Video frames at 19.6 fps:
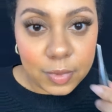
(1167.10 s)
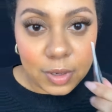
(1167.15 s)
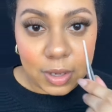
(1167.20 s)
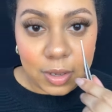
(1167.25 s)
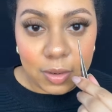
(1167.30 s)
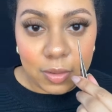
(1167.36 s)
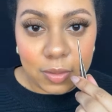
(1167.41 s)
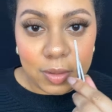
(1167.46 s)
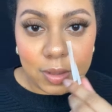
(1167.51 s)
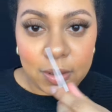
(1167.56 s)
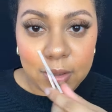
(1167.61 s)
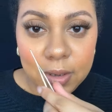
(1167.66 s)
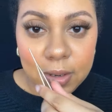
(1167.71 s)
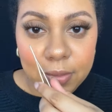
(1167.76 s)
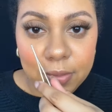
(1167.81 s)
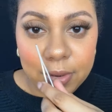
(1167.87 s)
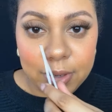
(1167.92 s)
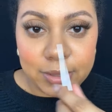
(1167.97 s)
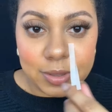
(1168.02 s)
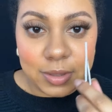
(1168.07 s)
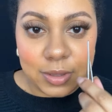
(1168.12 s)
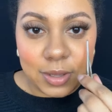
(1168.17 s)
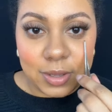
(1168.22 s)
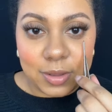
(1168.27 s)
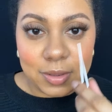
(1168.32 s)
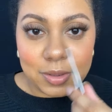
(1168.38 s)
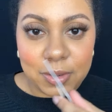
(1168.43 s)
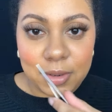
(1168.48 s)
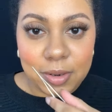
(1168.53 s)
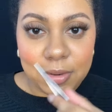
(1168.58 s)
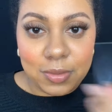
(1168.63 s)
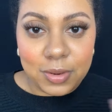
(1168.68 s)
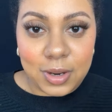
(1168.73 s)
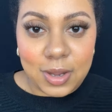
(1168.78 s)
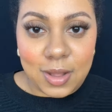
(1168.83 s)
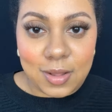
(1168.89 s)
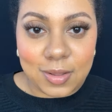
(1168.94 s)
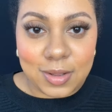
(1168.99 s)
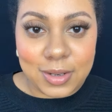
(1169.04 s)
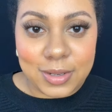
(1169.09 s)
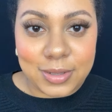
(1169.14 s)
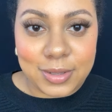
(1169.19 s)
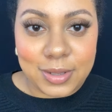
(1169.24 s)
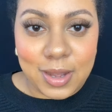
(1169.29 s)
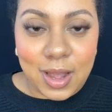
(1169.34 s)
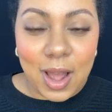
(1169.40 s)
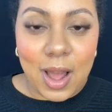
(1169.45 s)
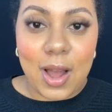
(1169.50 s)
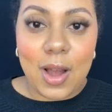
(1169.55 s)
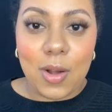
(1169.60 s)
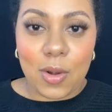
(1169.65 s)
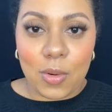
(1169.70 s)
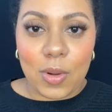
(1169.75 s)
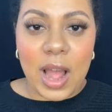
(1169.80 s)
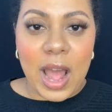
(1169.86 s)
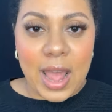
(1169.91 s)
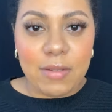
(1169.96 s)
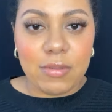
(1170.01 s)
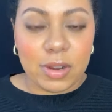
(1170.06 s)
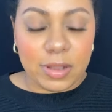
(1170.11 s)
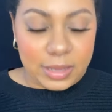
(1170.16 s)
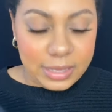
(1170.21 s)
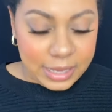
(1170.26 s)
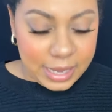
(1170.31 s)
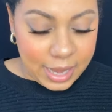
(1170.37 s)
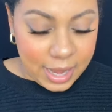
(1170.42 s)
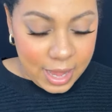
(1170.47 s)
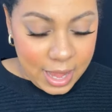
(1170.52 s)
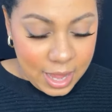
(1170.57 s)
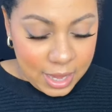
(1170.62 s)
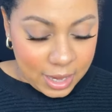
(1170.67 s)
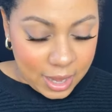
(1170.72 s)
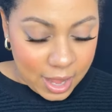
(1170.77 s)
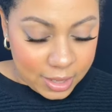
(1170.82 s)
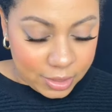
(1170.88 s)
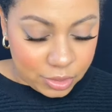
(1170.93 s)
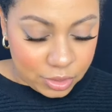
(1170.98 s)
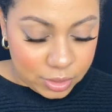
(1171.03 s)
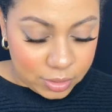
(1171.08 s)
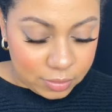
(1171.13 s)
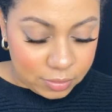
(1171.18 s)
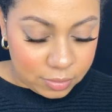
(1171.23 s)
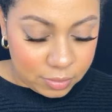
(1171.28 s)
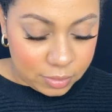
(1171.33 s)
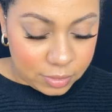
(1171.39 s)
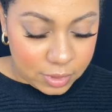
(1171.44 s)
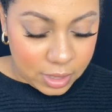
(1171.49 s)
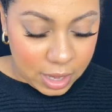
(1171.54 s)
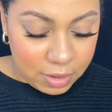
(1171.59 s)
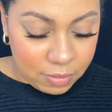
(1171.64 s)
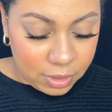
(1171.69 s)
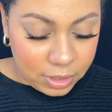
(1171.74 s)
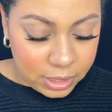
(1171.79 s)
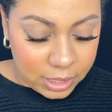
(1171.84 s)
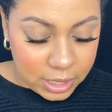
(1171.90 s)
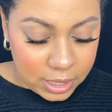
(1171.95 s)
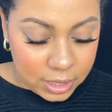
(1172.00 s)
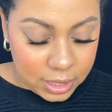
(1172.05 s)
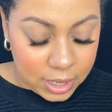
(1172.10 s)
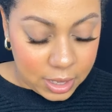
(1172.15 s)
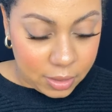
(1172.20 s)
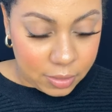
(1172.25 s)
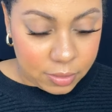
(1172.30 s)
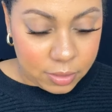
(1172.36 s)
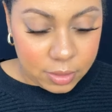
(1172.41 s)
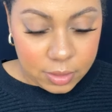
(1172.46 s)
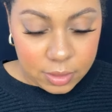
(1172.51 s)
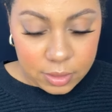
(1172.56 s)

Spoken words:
Can you see the difference in the 2 different colors? Oh, I really can. Gosh, I really can now.